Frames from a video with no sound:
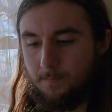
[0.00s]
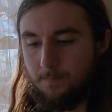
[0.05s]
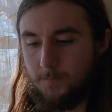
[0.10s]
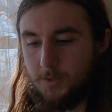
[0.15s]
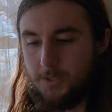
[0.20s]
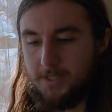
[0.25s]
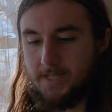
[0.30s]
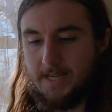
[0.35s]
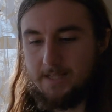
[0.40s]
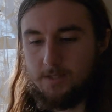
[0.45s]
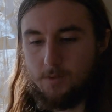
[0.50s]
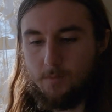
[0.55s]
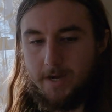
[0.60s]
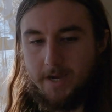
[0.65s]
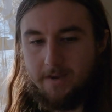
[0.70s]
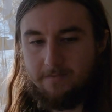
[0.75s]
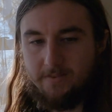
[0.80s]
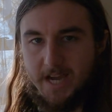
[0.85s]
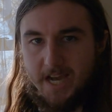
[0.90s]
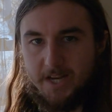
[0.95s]
just as a way
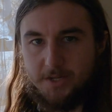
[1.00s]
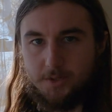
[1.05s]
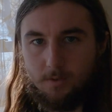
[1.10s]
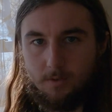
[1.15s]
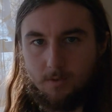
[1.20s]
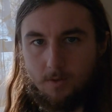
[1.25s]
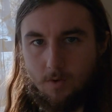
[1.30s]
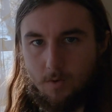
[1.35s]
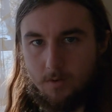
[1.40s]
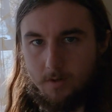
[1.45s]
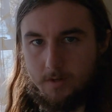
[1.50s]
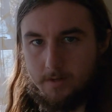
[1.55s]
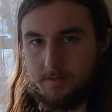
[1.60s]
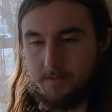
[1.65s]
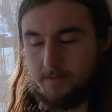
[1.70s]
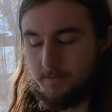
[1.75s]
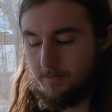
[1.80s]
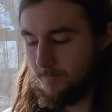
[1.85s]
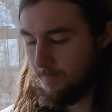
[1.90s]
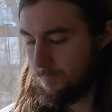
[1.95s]
of natural
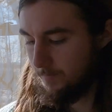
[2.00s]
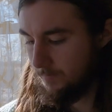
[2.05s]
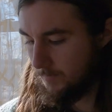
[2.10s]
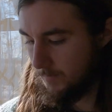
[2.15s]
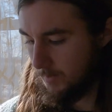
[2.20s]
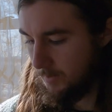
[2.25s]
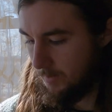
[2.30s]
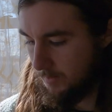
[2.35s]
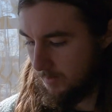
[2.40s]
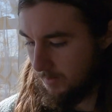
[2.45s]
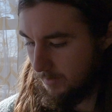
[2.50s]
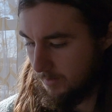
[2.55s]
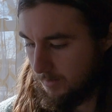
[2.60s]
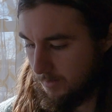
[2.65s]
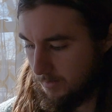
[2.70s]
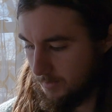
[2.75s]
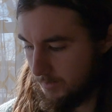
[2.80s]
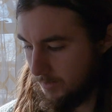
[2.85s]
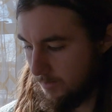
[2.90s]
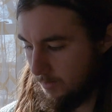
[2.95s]
course.
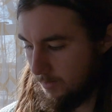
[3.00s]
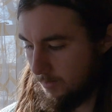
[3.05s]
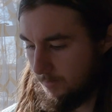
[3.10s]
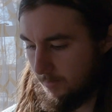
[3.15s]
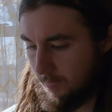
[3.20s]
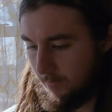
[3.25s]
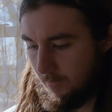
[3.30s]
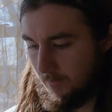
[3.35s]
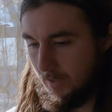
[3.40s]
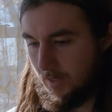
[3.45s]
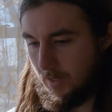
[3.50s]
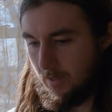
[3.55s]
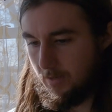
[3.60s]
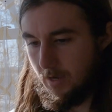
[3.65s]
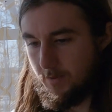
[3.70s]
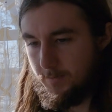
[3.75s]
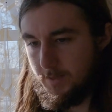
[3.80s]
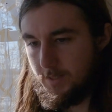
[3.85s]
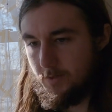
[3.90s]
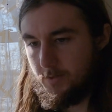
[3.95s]
So yeah,
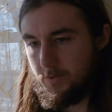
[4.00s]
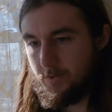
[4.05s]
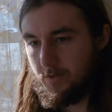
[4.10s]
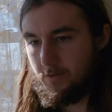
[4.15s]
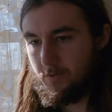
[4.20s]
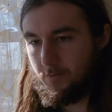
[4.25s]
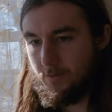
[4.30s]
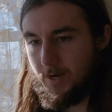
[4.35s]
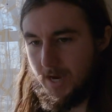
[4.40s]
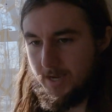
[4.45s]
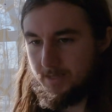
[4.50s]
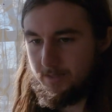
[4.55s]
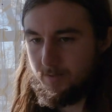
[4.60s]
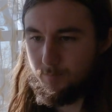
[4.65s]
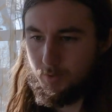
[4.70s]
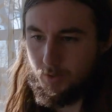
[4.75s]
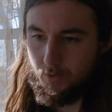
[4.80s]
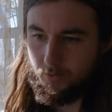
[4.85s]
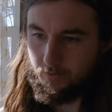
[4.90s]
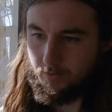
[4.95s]
I mean, those are the rising
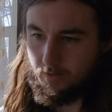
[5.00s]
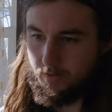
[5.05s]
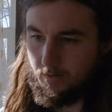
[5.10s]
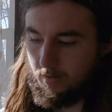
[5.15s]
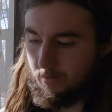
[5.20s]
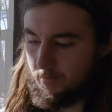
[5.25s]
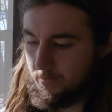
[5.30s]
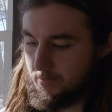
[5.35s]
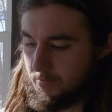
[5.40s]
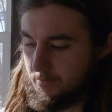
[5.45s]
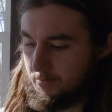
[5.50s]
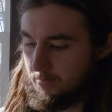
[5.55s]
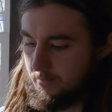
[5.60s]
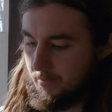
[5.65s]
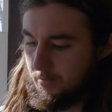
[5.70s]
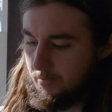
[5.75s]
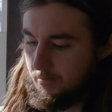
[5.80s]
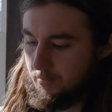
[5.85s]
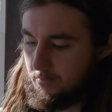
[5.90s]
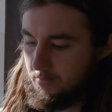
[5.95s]
protocols,
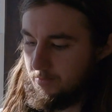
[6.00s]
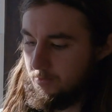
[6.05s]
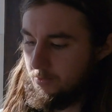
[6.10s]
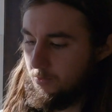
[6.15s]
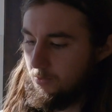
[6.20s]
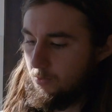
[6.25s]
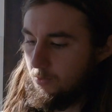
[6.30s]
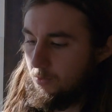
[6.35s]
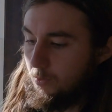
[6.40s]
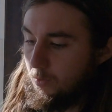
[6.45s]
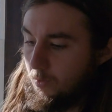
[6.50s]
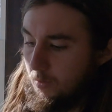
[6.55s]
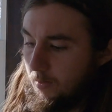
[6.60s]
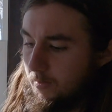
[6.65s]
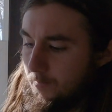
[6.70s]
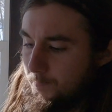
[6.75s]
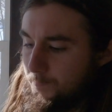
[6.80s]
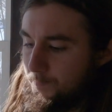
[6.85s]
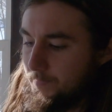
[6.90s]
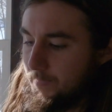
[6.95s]
is to
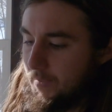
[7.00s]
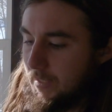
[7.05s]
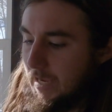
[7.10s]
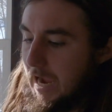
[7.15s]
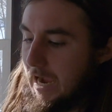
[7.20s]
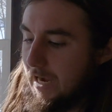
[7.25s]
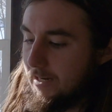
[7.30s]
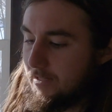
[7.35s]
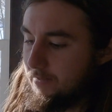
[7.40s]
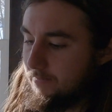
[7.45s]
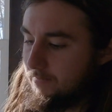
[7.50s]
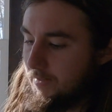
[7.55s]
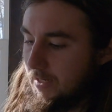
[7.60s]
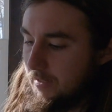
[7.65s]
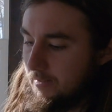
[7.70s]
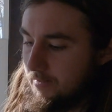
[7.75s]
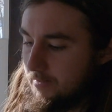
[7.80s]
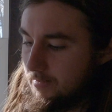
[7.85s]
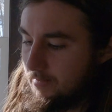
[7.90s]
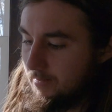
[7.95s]

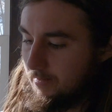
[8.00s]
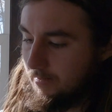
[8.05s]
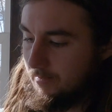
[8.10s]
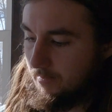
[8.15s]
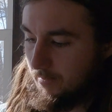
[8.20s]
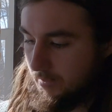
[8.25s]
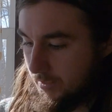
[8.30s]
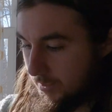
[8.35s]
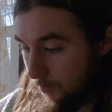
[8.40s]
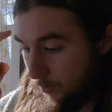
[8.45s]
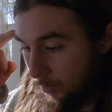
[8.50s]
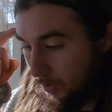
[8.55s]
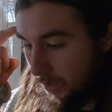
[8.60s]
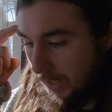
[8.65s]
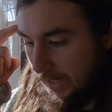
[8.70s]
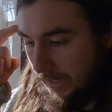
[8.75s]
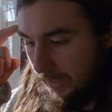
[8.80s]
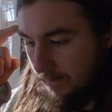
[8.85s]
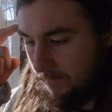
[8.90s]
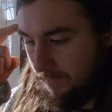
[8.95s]
activate this
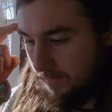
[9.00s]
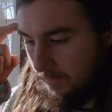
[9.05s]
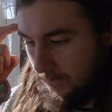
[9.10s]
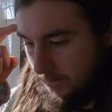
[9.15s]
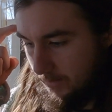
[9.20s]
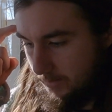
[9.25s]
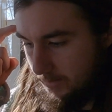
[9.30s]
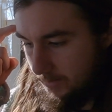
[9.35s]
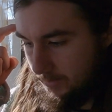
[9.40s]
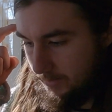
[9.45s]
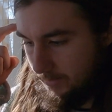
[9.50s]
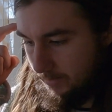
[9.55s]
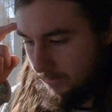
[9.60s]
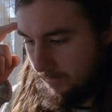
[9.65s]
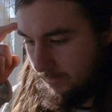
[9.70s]
brain first,